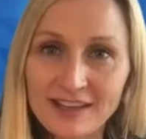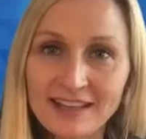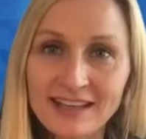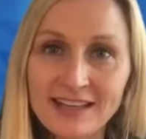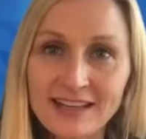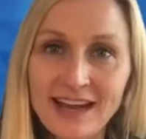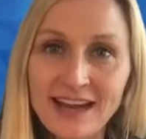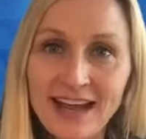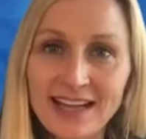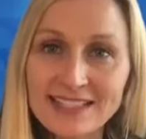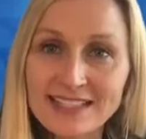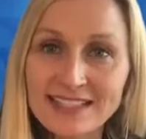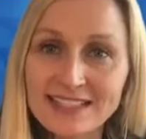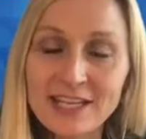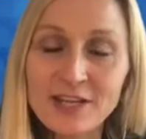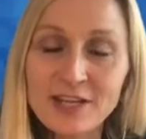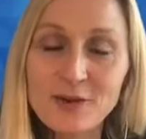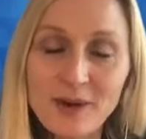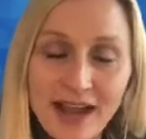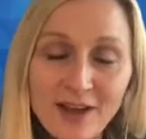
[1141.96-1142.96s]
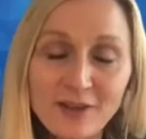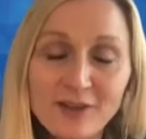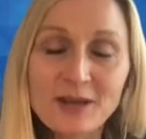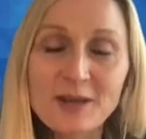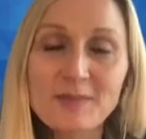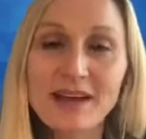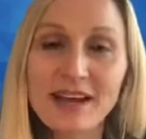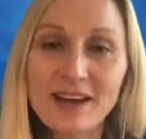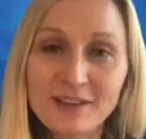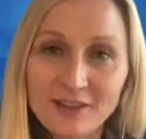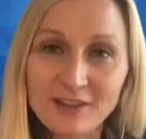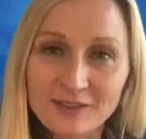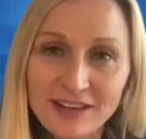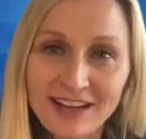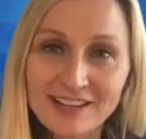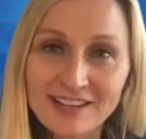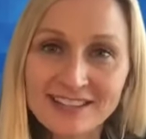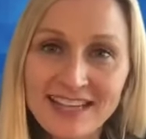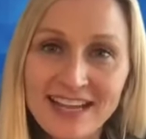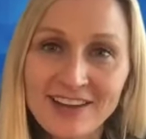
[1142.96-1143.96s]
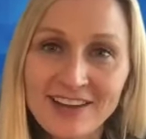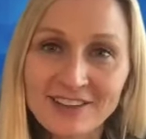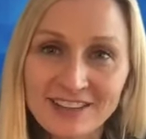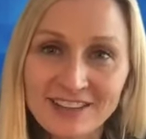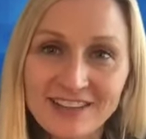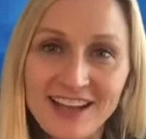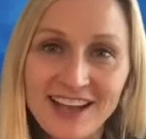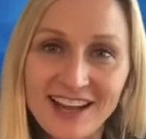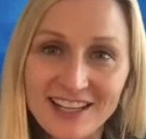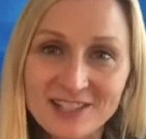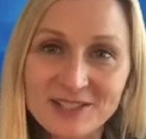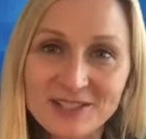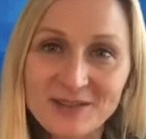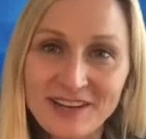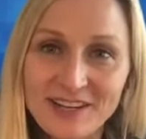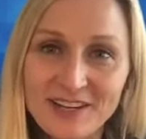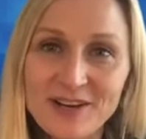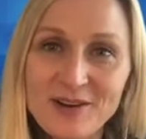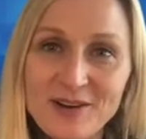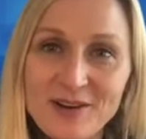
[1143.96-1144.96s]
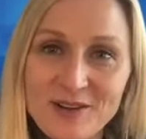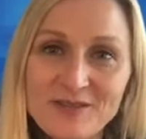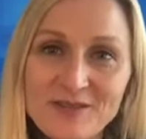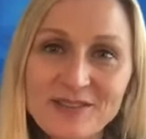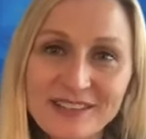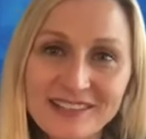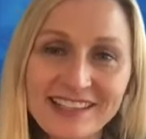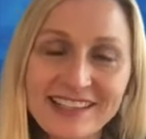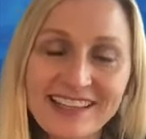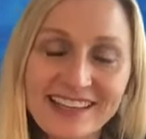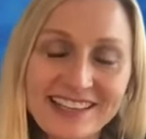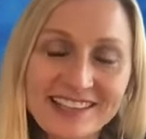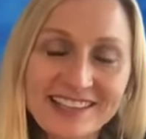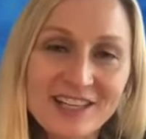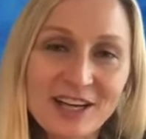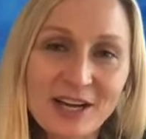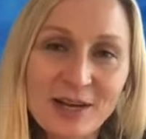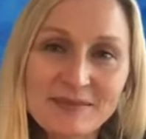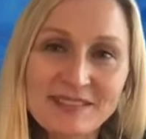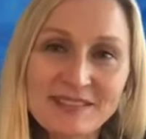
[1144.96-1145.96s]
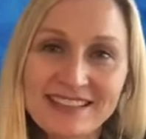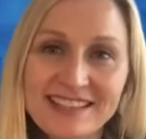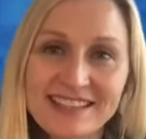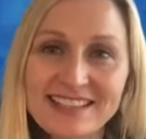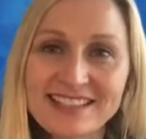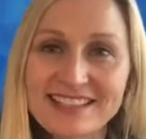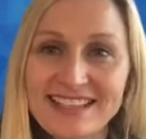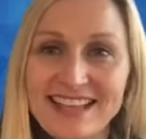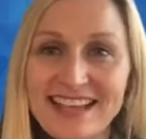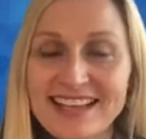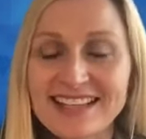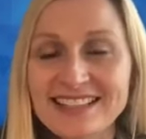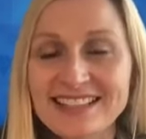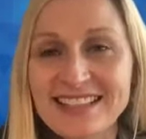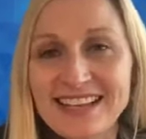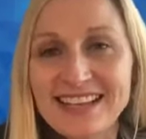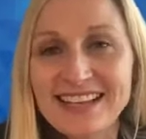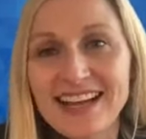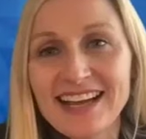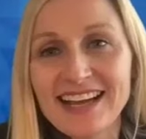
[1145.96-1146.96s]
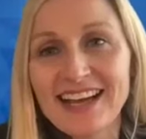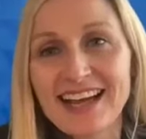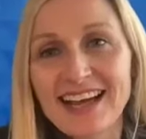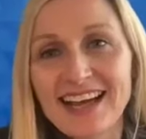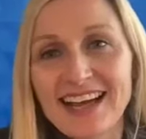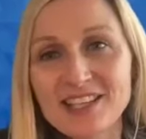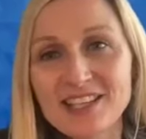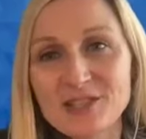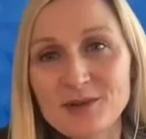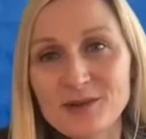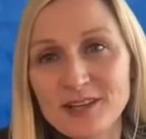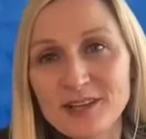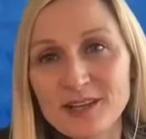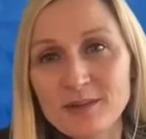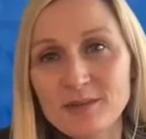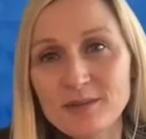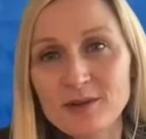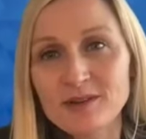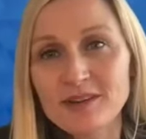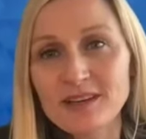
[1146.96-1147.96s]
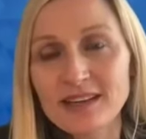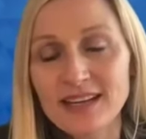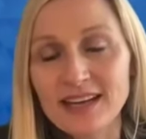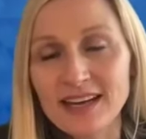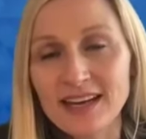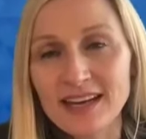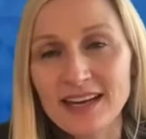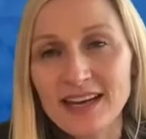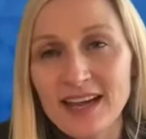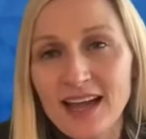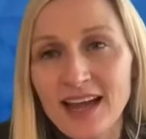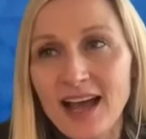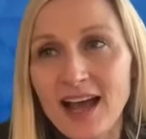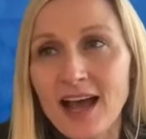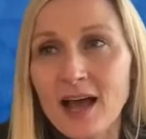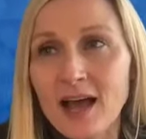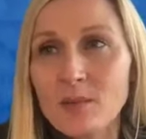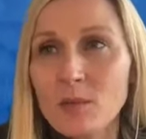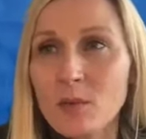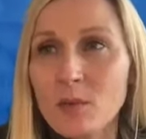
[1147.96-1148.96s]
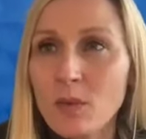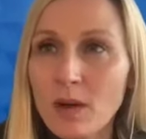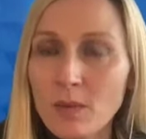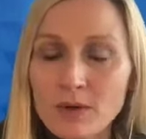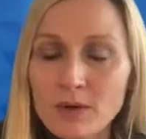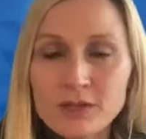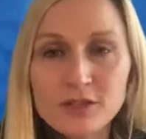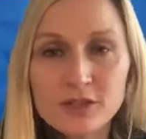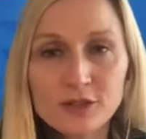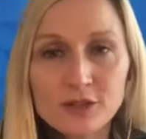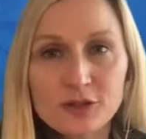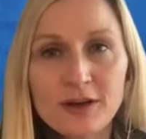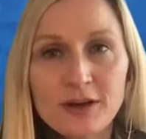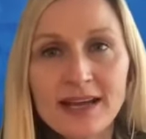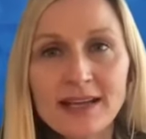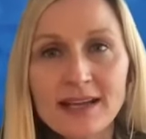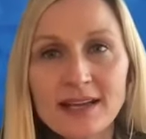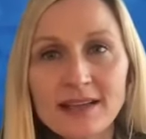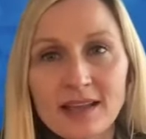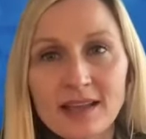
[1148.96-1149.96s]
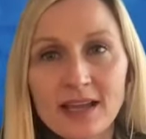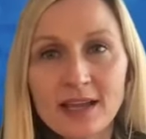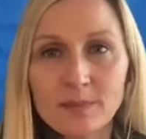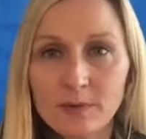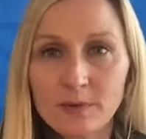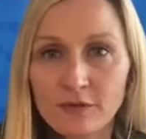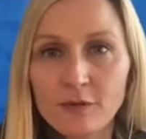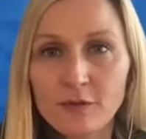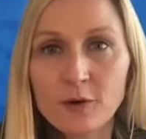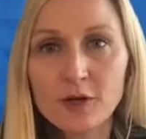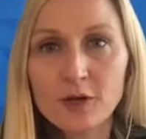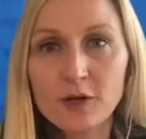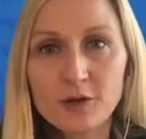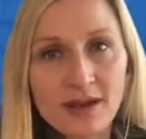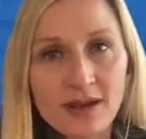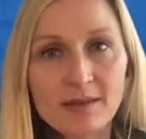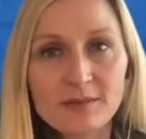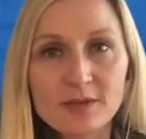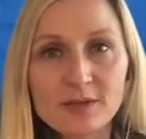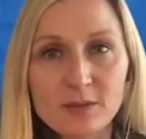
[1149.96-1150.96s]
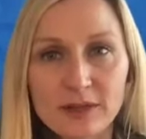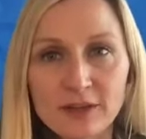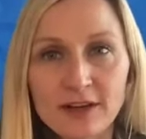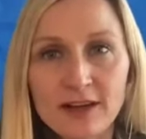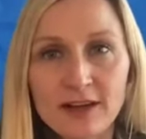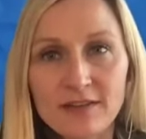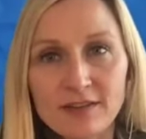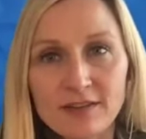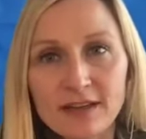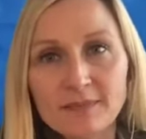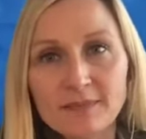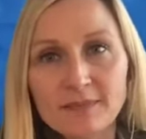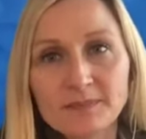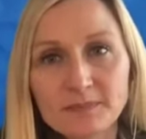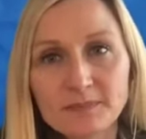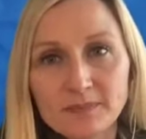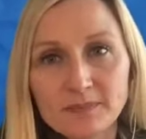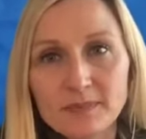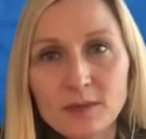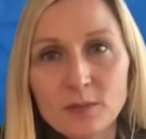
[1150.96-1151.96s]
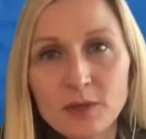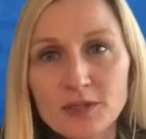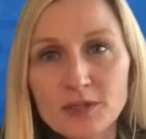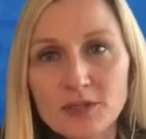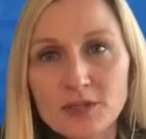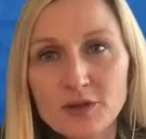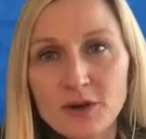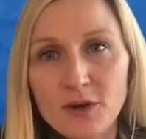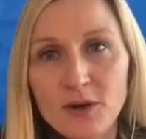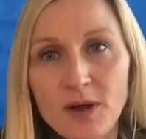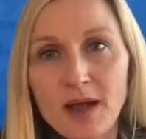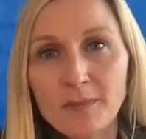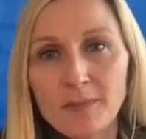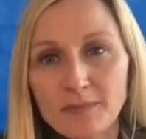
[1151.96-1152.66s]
And I see you out and about around town a lot. So I know you've really adopted this as your community. What was your training like before you came to Winter Haven? Where'd you grow up?